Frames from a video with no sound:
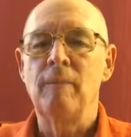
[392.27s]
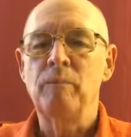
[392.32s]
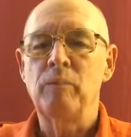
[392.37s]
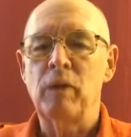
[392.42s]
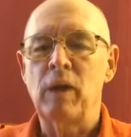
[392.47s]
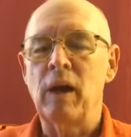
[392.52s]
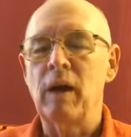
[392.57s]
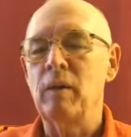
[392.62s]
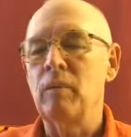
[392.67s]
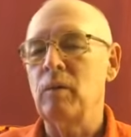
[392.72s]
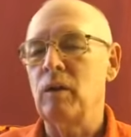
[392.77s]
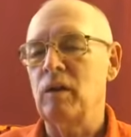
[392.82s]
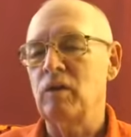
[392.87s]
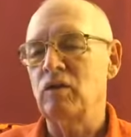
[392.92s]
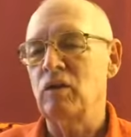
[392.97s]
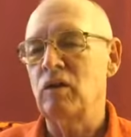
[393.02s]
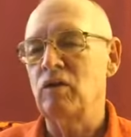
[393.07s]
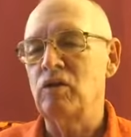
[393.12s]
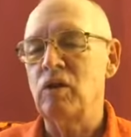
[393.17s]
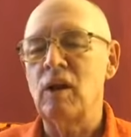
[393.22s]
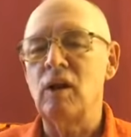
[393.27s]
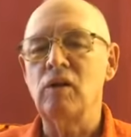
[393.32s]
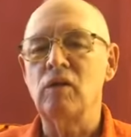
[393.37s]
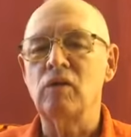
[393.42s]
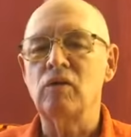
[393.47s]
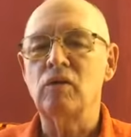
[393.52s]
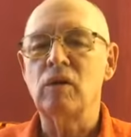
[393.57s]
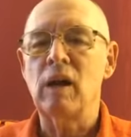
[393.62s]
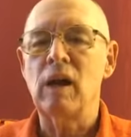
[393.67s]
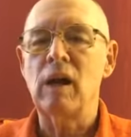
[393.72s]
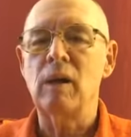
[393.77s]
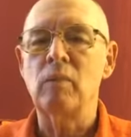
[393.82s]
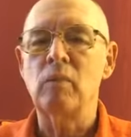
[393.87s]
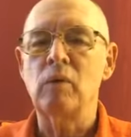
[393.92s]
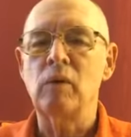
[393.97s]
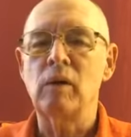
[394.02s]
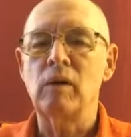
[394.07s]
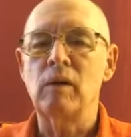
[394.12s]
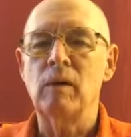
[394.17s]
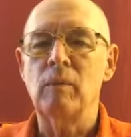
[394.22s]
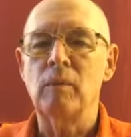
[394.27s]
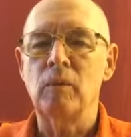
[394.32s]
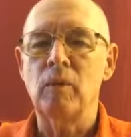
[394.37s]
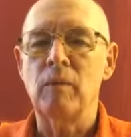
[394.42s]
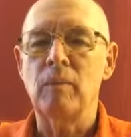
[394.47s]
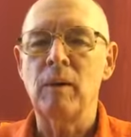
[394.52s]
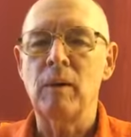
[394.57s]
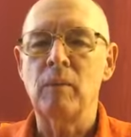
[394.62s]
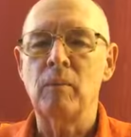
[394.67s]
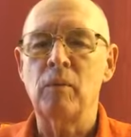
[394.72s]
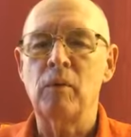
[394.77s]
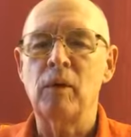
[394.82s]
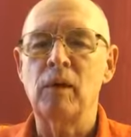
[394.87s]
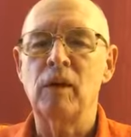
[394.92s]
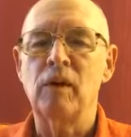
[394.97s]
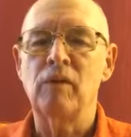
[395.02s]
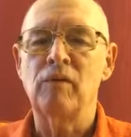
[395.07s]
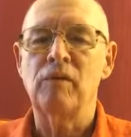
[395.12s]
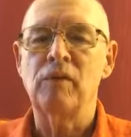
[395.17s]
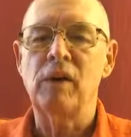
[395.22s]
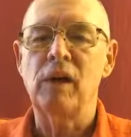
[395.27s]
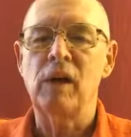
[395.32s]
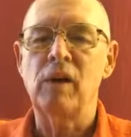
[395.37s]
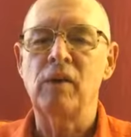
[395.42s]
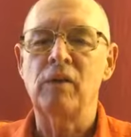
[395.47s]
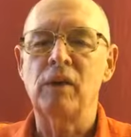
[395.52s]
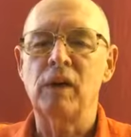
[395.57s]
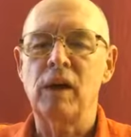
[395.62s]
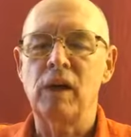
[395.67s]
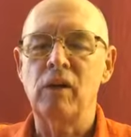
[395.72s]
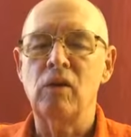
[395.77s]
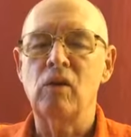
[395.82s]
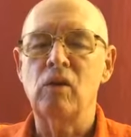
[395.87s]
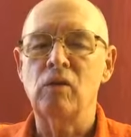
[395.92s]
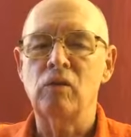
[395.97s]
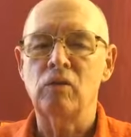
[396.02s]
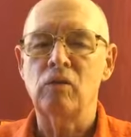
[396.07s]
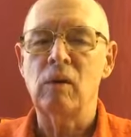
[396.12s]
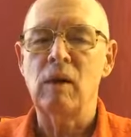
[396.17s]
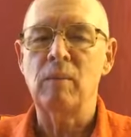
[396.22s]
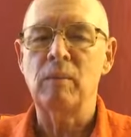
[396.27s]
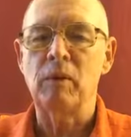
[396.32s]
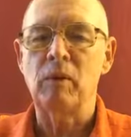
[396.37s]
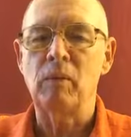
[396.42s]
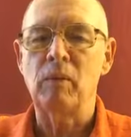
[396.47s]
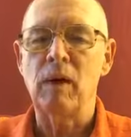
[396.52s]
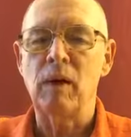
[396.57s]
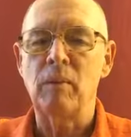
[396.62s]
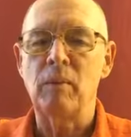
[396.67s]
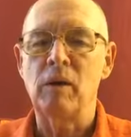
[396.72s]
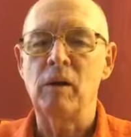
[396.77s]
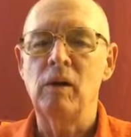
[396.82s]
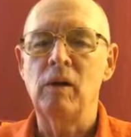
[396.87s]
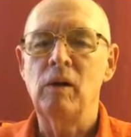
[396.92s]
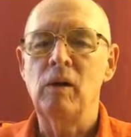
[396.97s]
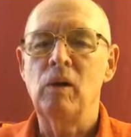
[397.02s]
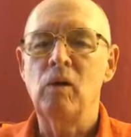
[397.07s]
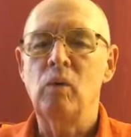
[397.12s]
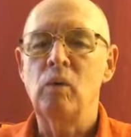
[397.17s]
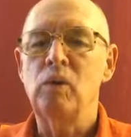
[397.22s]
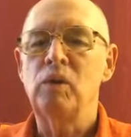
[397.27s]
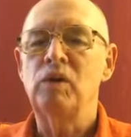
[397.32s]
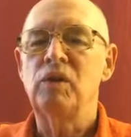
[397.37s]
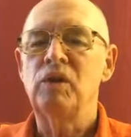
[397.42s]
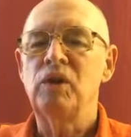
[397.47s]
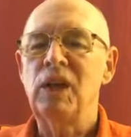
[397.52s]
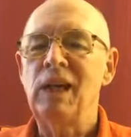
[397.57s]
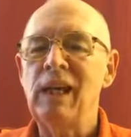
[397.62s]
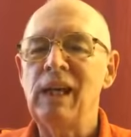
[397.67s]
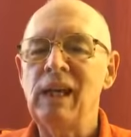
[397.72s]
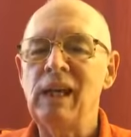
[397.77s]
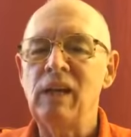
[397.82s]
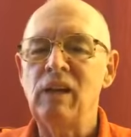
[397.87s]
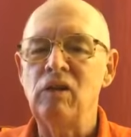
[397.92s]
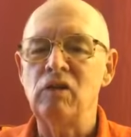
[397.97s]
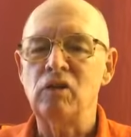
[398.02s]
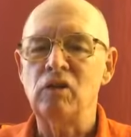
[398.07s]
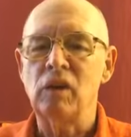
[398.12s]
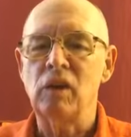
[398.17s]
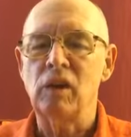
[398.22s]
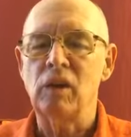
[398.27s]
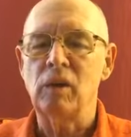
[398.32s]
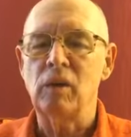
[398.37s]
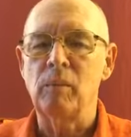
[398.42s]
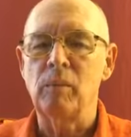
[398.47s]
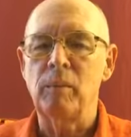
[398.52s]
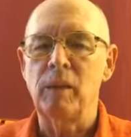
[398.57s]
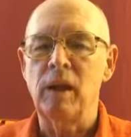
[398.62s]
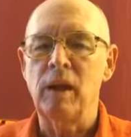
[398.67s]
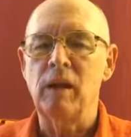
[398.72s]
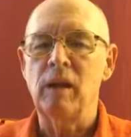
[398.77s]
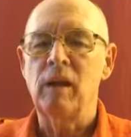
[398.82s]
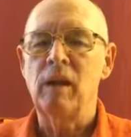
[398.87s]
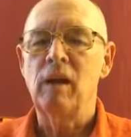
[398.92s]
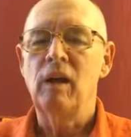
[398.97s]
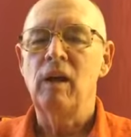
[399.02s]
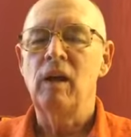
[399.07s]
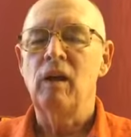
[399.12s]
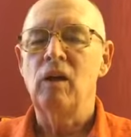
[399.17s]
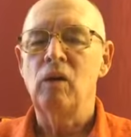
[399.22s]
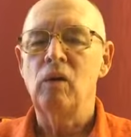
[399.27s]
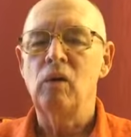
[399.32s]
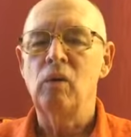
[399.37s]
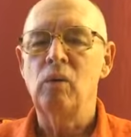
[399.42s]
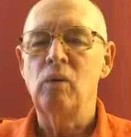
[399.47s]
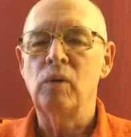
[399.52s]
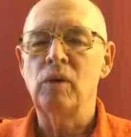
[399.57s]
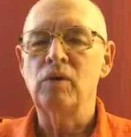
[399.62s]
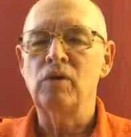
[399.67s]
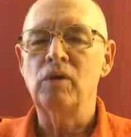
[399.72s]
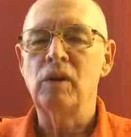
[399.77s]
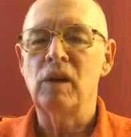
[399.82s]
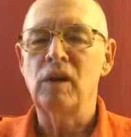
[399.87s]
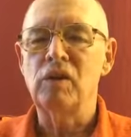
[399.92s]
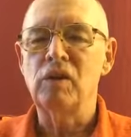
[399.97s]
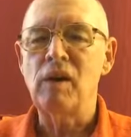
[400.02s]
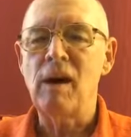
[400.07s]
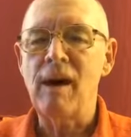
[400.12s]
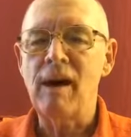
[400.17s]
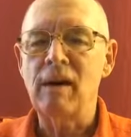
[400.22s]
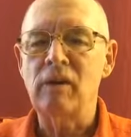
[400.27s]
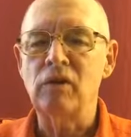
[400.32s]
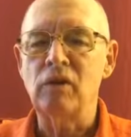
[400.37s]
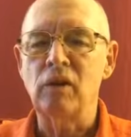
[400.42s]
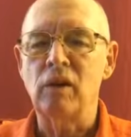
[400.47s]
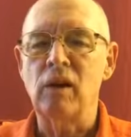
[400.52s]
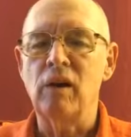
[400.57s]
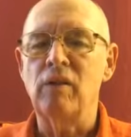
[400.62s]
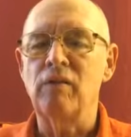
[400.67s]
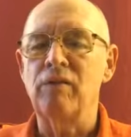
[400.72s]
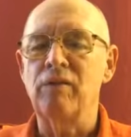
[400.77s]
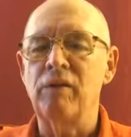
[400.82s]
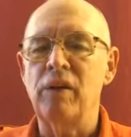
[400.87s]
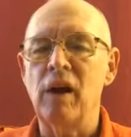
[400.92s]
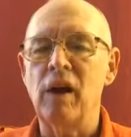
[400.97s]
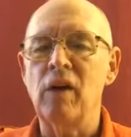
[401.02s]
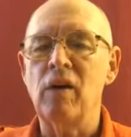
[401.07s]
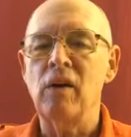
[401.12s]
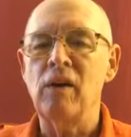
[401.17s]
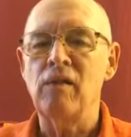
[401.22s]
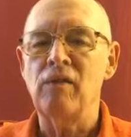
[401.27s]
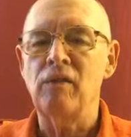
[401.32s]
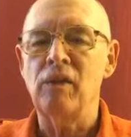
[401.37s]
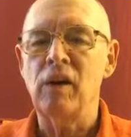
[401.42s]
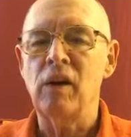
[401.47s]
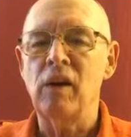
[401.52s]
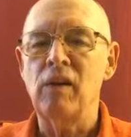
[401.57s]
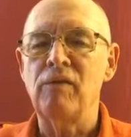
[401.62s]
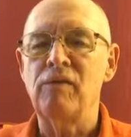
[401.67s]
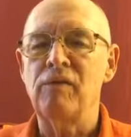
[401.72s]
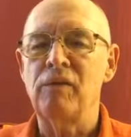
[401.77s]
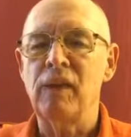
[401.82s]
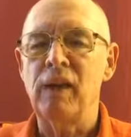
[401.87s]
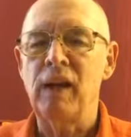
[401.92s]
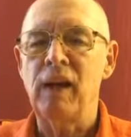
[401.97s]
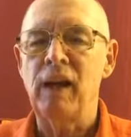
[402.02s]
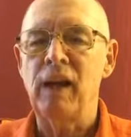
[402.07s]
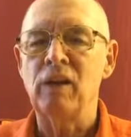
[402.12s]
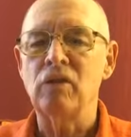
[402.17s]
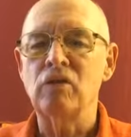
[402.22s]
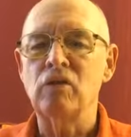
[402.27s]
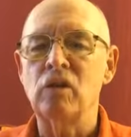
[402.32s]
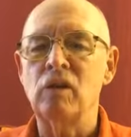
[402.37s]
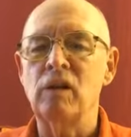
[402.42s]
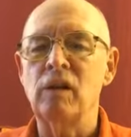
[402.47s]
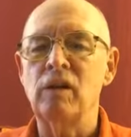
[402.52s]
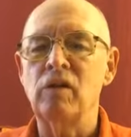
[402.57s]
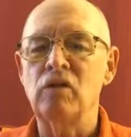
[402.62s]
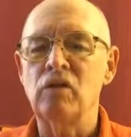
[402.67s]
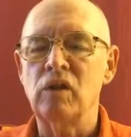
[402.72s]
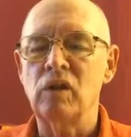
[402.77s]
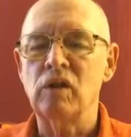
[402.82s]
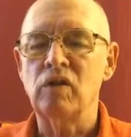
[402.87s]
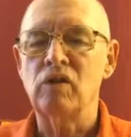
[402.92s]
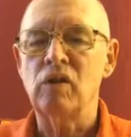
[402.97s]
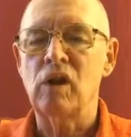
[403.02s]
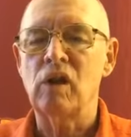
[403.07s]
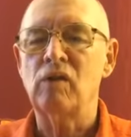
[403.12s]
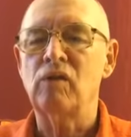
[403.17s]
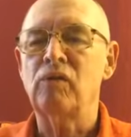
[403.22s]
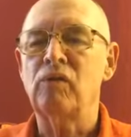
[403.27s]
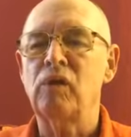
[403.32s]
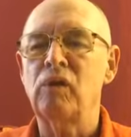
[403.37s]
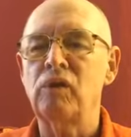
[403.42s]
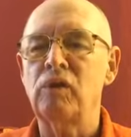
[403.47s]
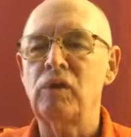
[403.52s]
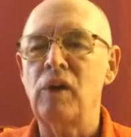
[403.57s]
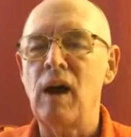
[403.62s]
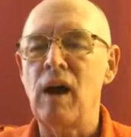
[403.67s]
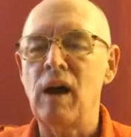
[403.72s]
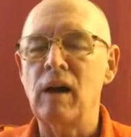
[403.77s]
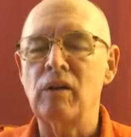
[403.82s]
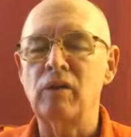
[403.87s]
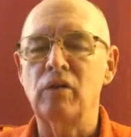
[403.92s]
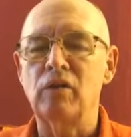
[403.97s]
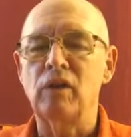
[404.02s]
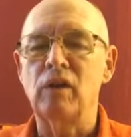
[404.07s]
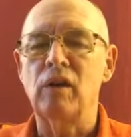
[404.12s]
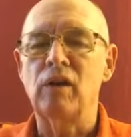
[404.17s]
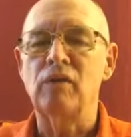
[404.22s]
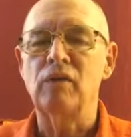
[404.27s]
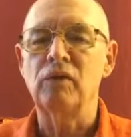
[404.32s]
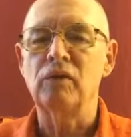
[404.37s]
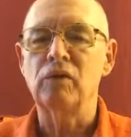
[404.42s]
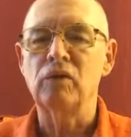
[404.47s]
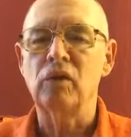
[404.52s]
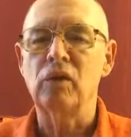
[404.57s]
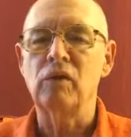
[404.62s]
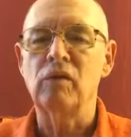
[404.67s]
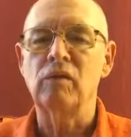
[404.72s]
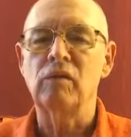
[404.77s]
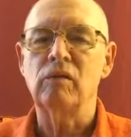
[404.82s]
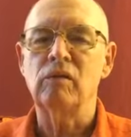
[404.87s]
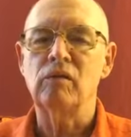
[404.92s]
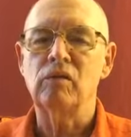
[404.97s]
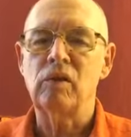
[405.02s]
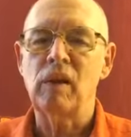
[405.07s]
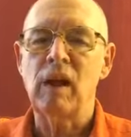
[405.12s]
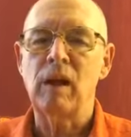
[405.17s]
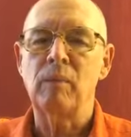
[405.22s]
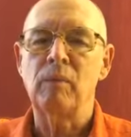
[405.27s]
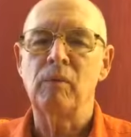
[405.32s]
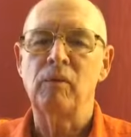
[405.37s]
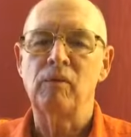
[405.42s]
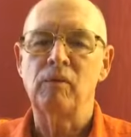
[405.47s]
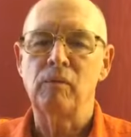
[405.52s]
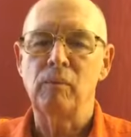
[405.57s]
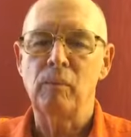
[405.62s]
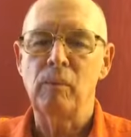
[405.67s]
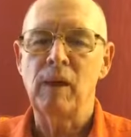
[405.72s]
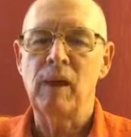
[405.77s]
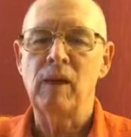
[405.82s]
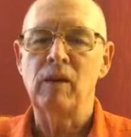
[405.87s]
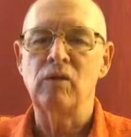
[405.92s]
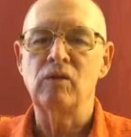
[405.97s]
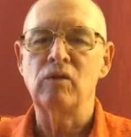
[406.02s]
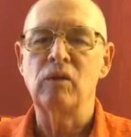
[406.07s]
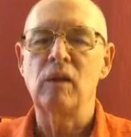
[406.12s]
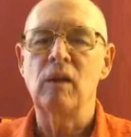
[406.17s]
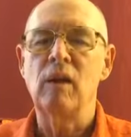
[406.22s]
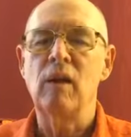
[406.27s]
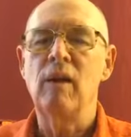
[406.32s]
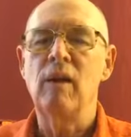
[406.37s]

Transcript: As I say this, I'm remembering a fellow that I know Swami Rama would tease a little bit, who was a doctor, a very, very financially successful doctor of a certain type of medicine.